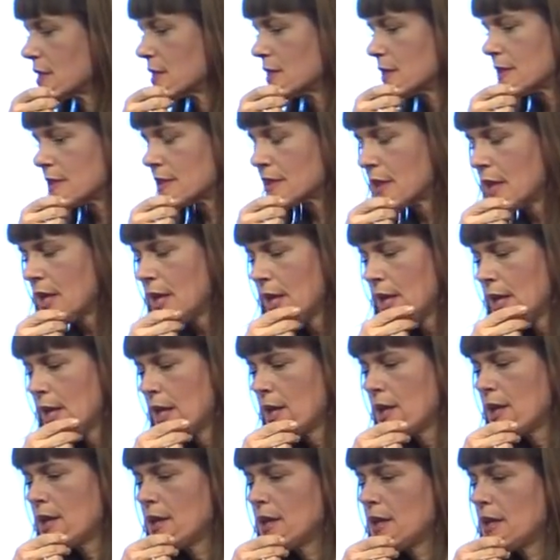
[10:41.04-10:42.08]
is
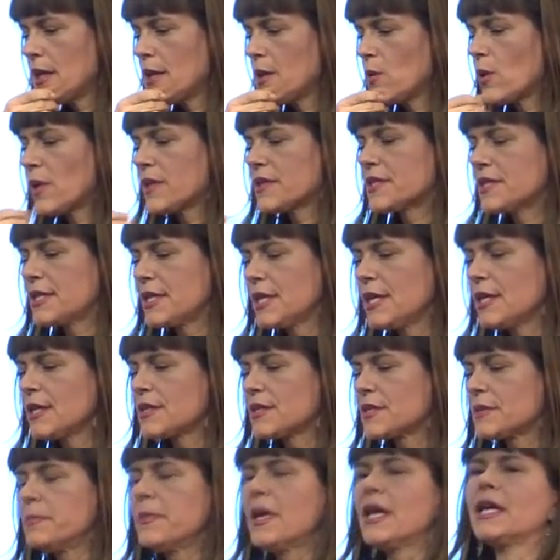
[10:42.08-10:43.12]
he wants to eat
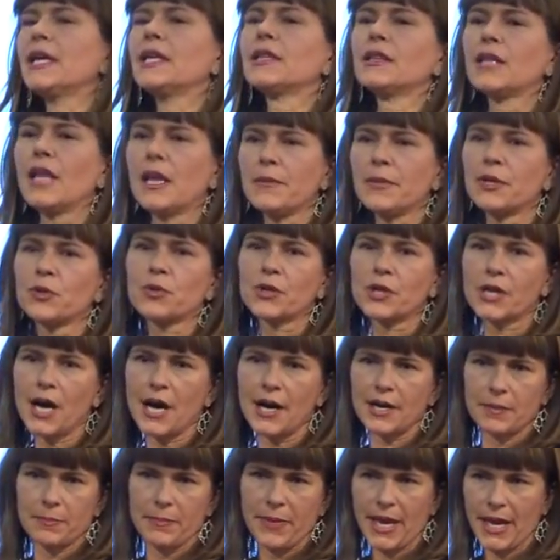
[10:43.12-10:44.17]
as many lemon
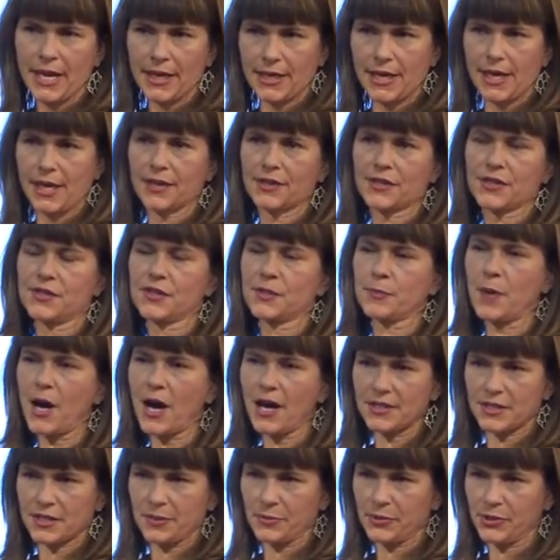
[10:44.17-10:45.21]
ricotta pancakes as
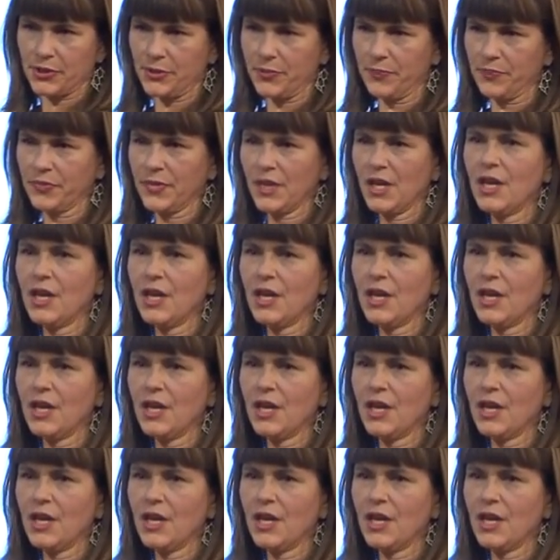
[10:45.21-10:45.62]
possible